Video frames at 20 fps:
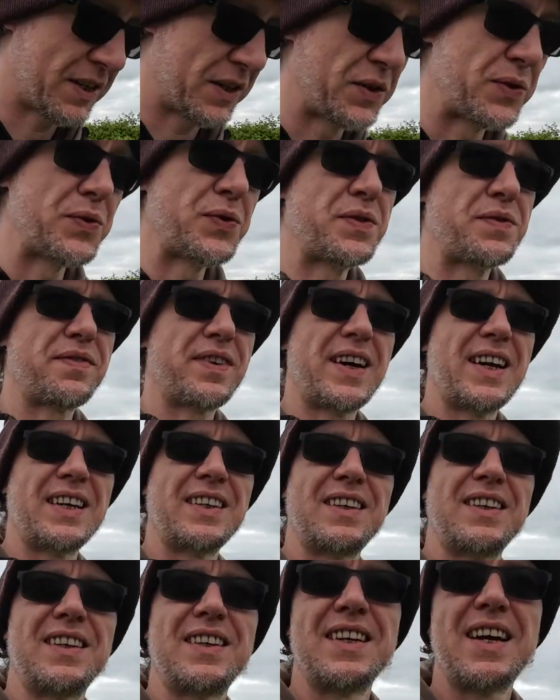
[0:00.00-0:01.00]
Ouse
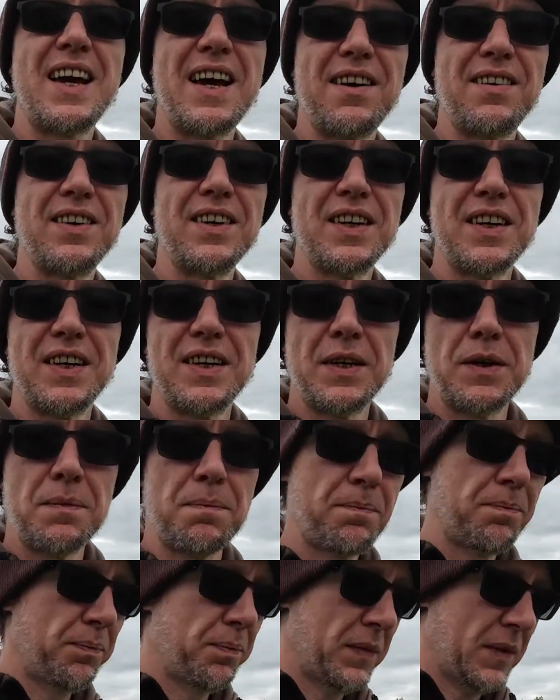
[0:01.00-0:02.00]
Fen. Now,
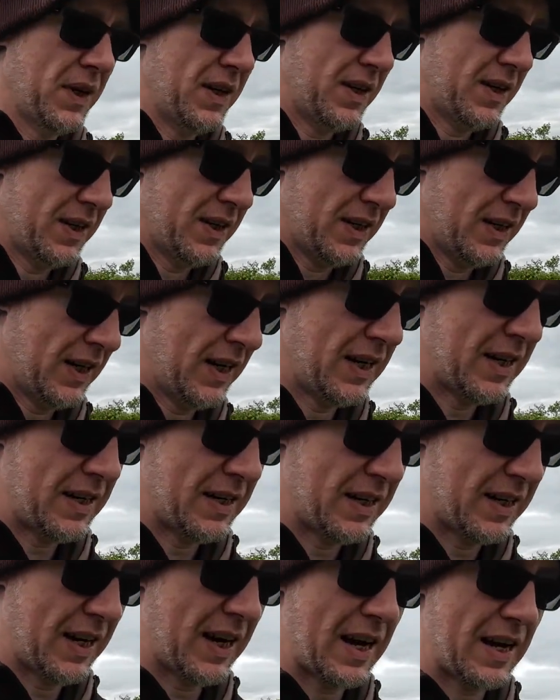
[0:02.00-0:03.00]

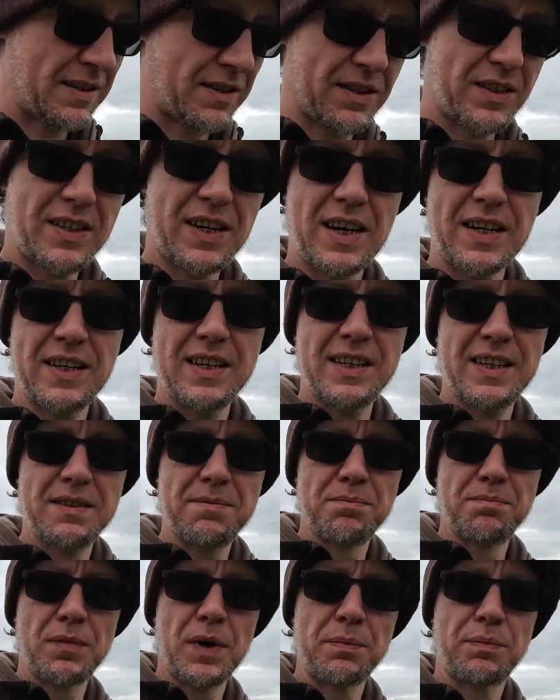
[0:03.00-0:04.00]
as I stated
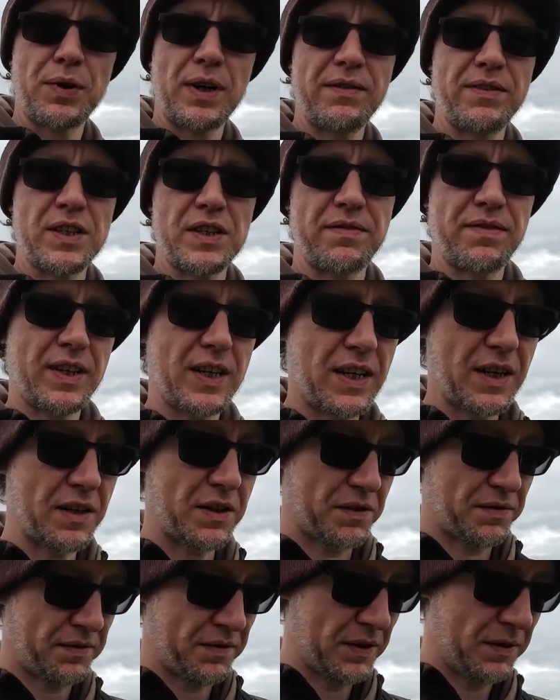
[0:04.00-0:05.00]
in my previous
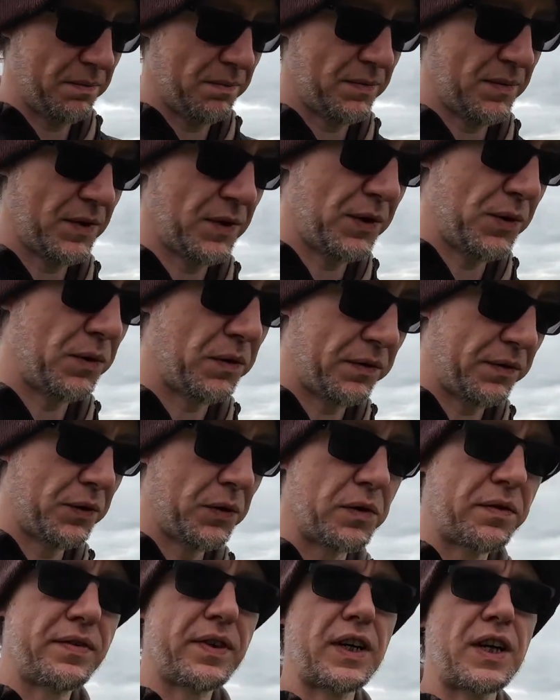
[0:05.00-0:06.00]
videos from the North
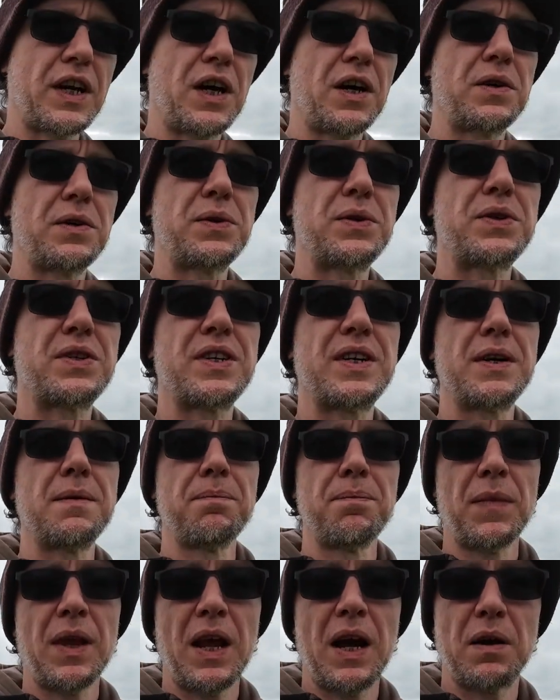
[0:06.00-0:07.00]
Norfolk coast,
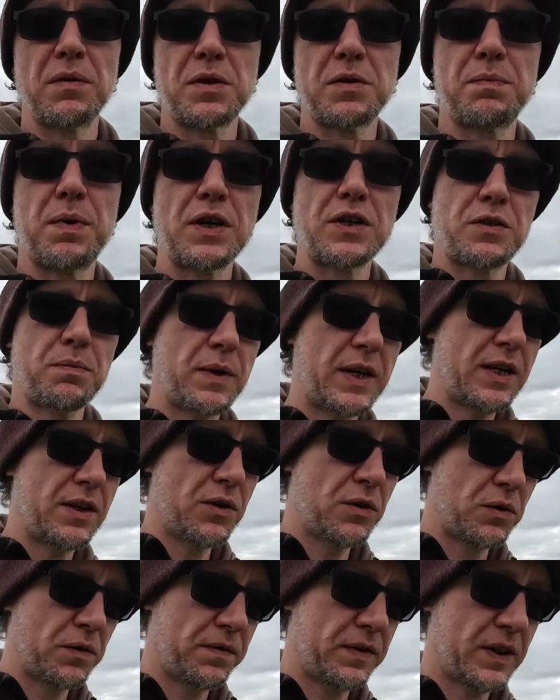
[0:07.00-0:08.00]
I was supposed to be in
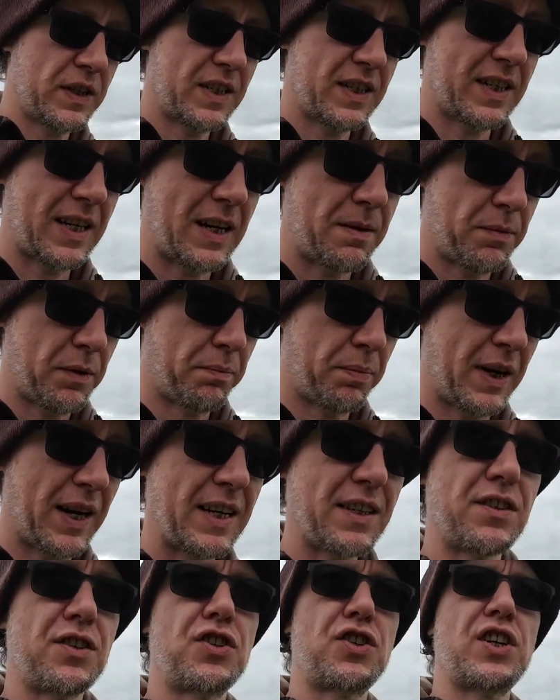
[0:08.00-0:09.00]
Norfolk today, but
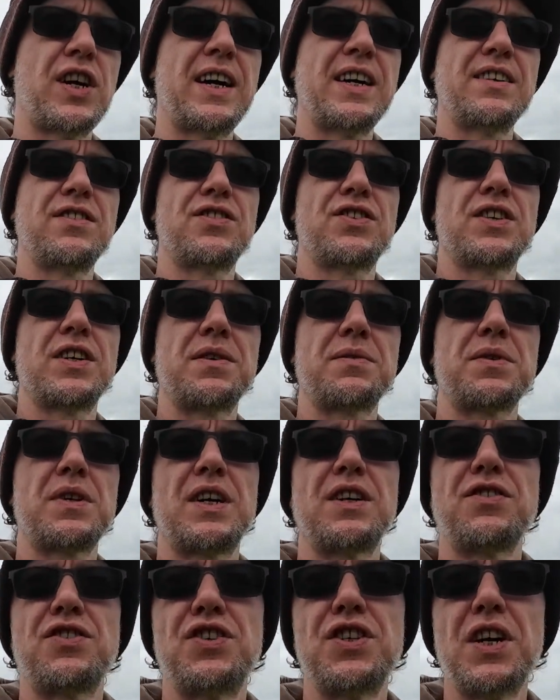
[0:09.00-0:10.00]
plans changed. And I was
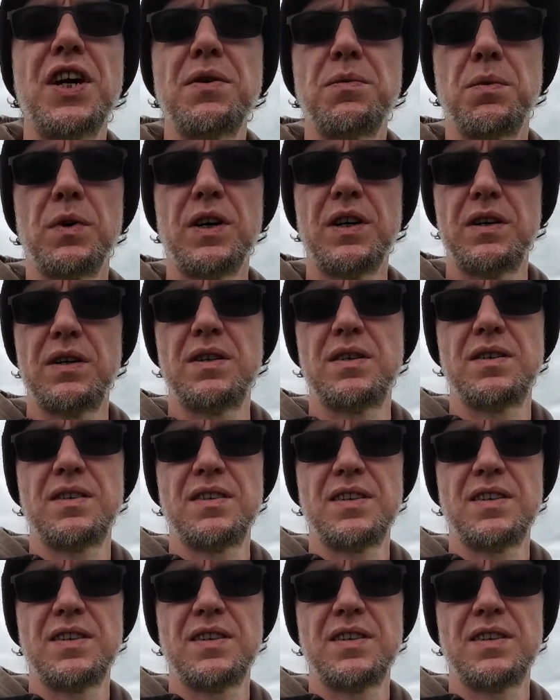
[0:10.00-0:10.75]
like, do you know what? I'm